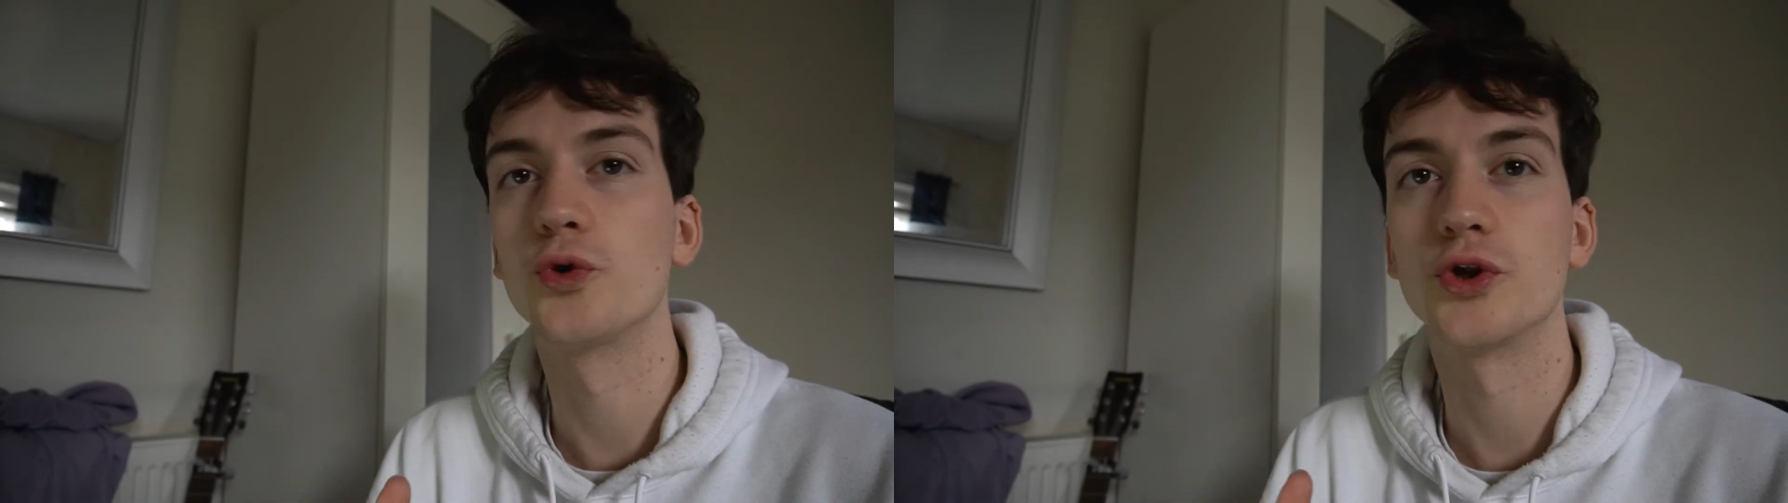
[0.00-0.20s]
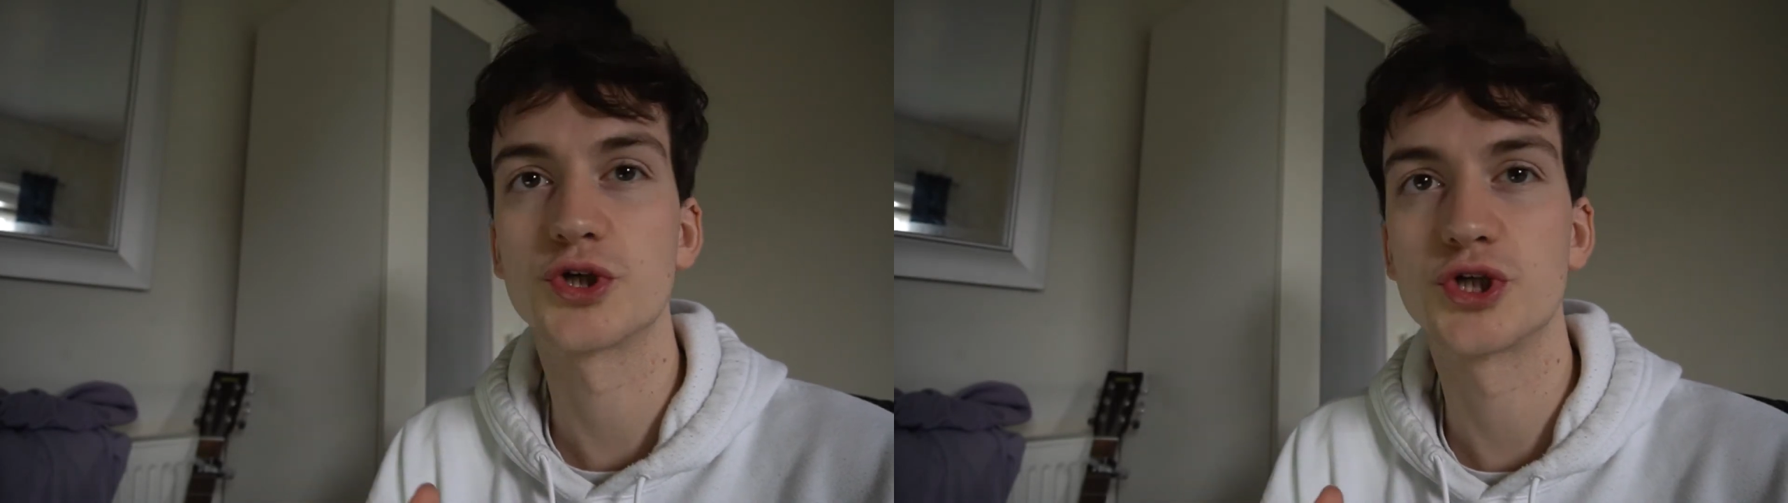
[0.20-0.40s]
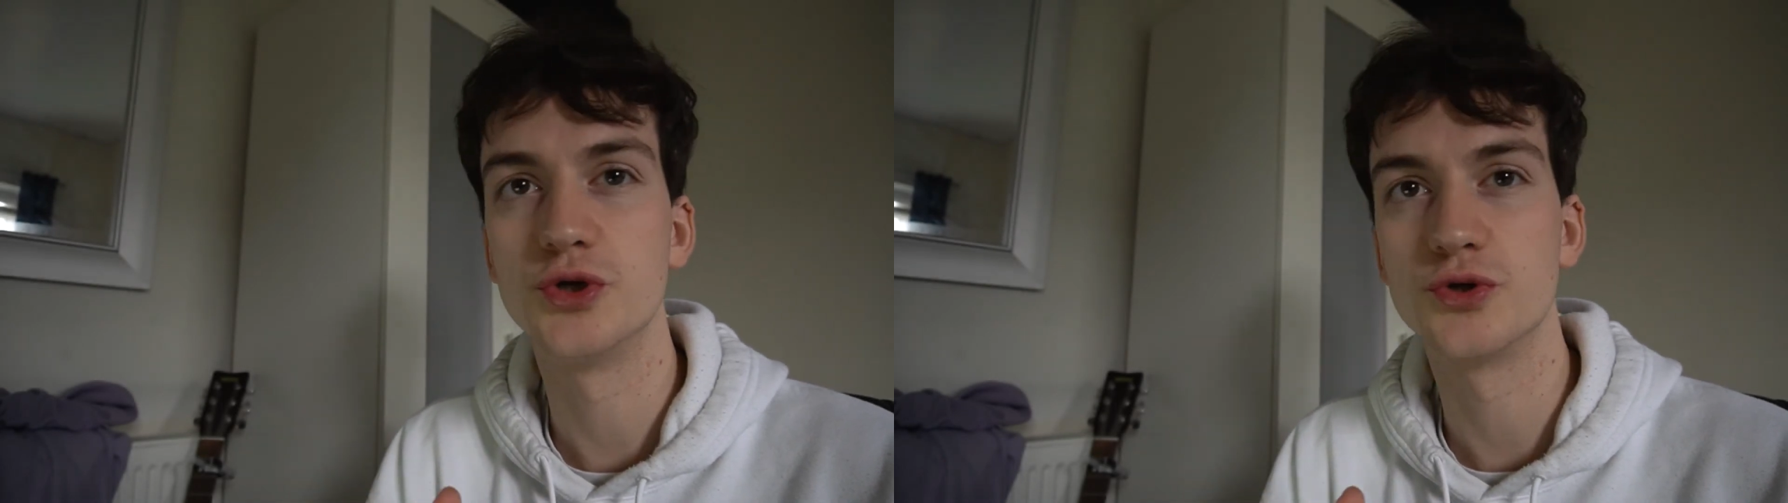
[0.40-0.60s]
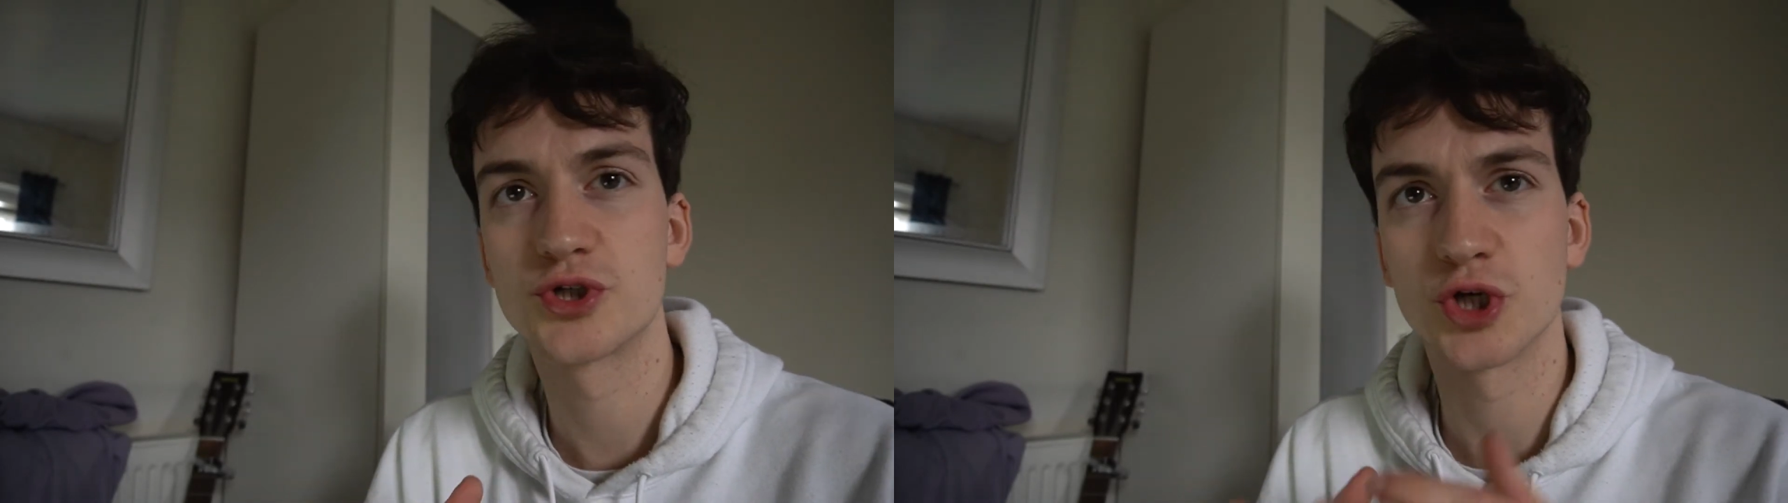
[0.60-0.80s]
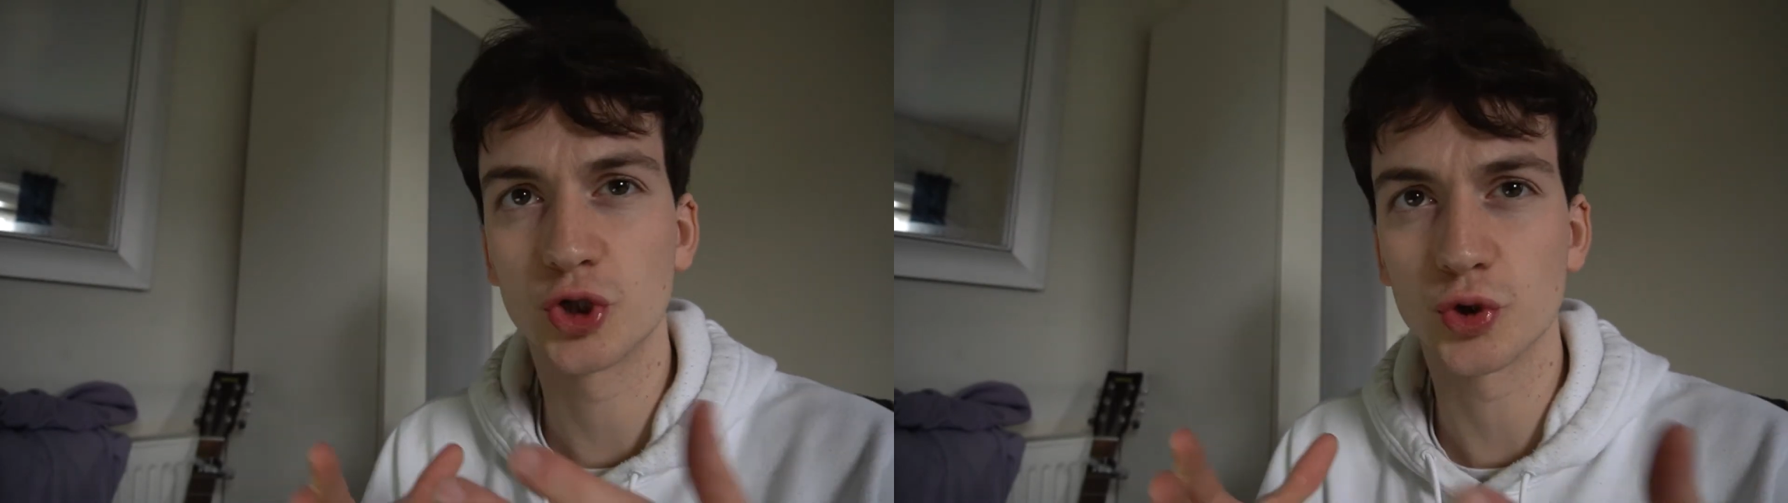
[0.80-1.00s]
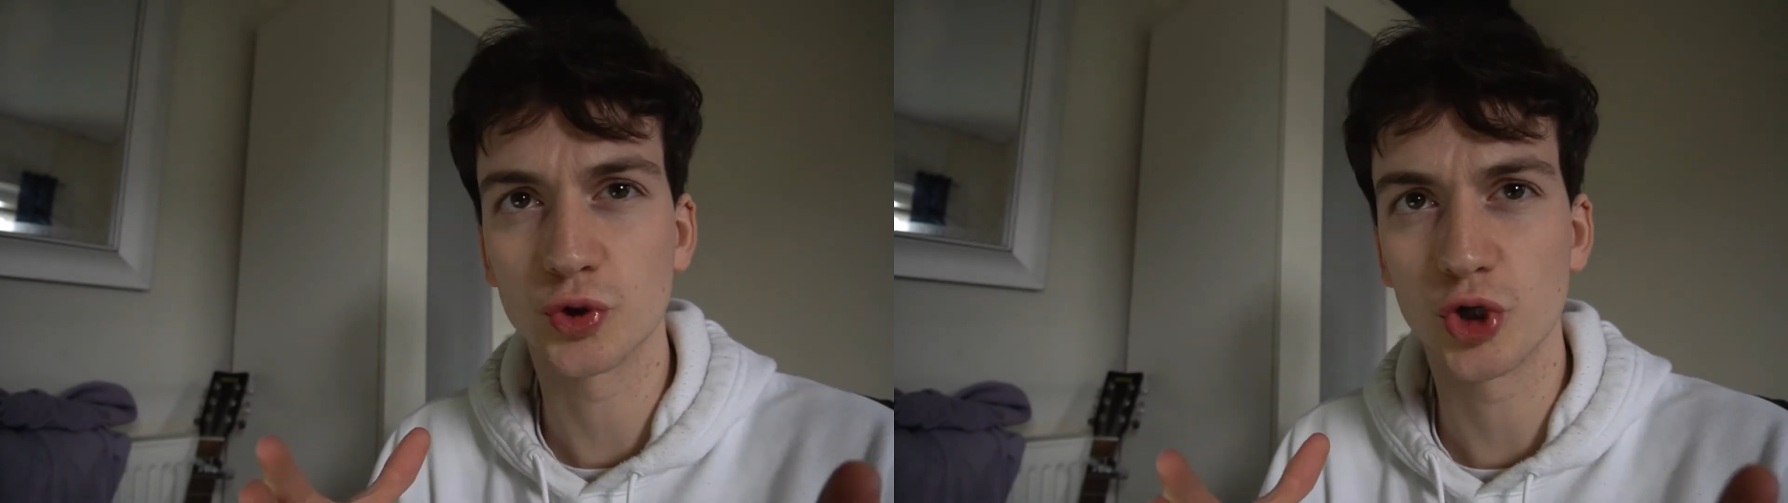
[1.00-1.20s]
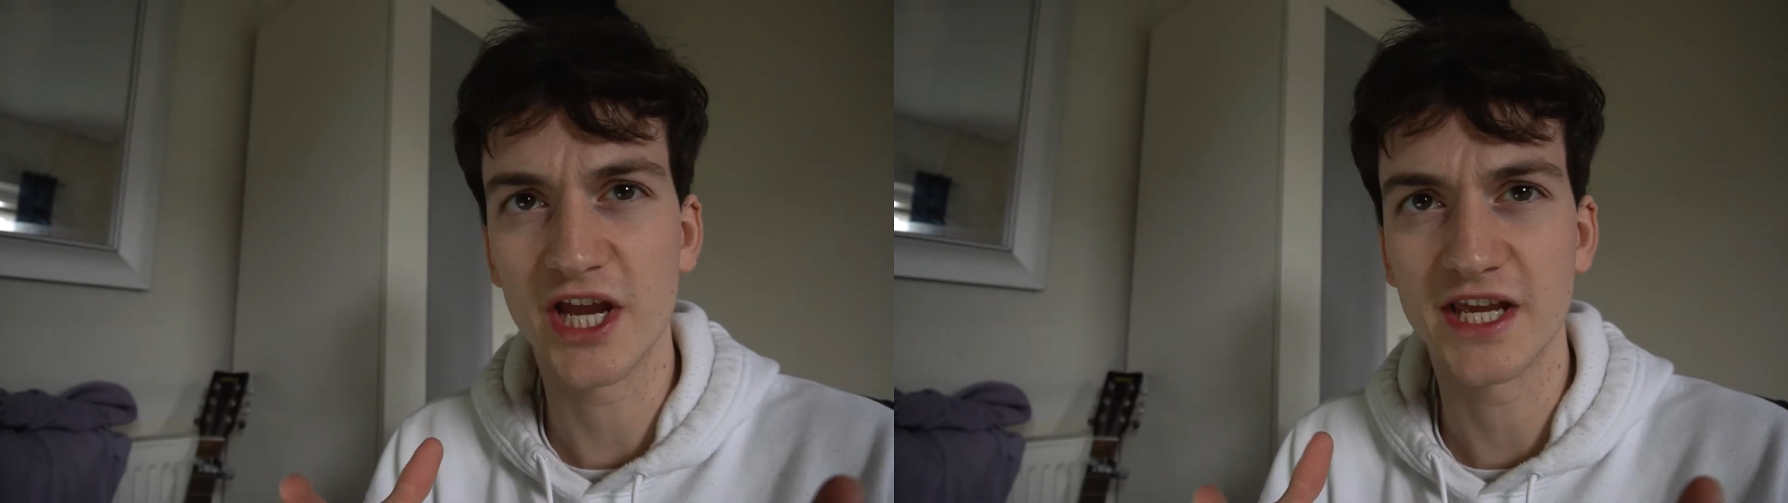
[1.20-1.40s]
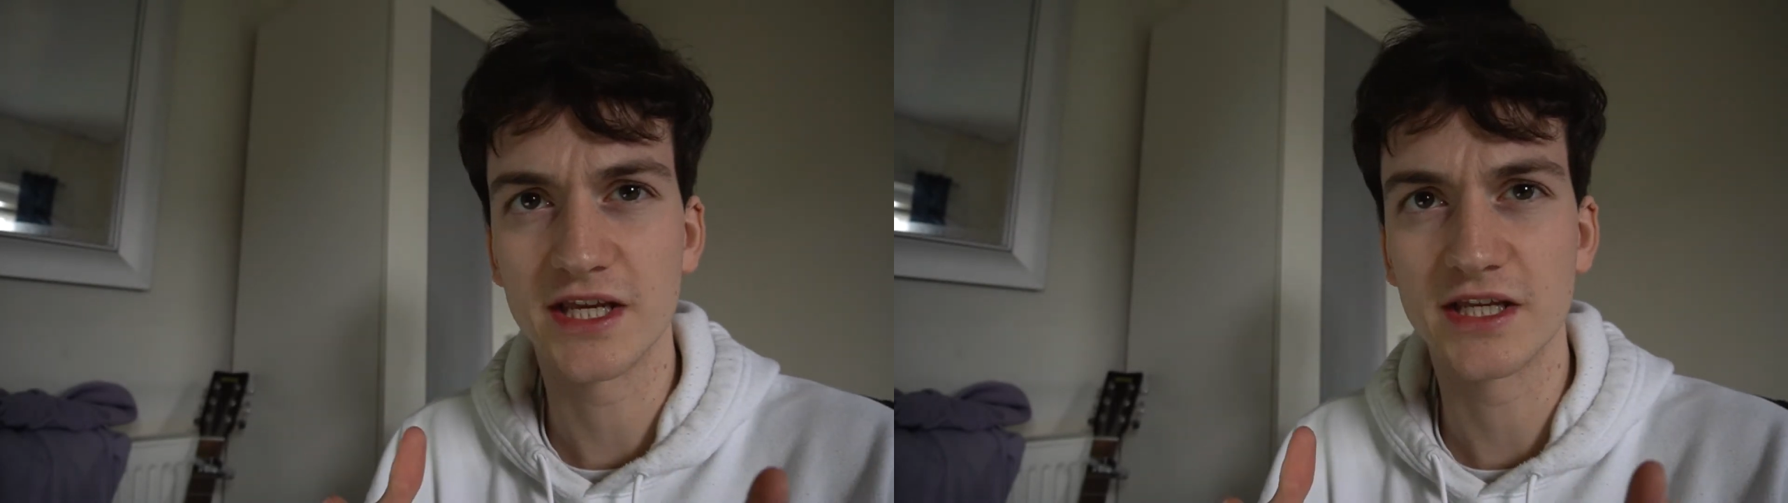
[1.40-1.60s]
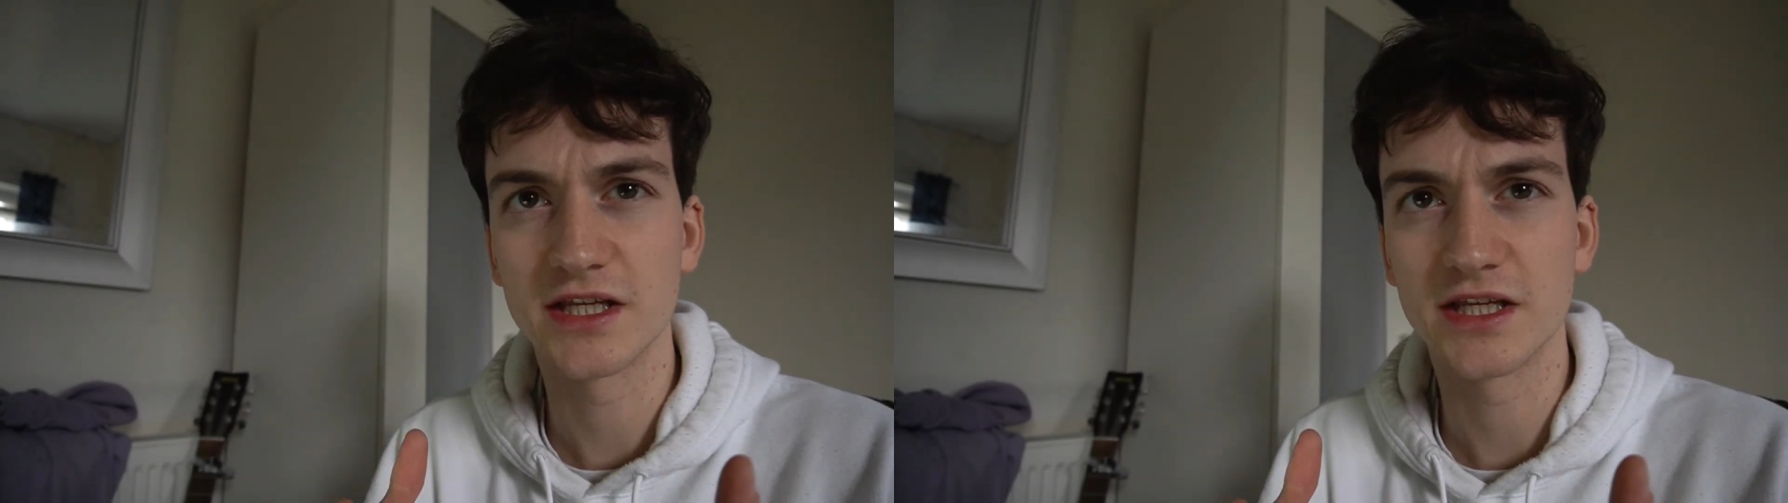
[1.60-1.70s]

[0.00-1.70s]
that's used to create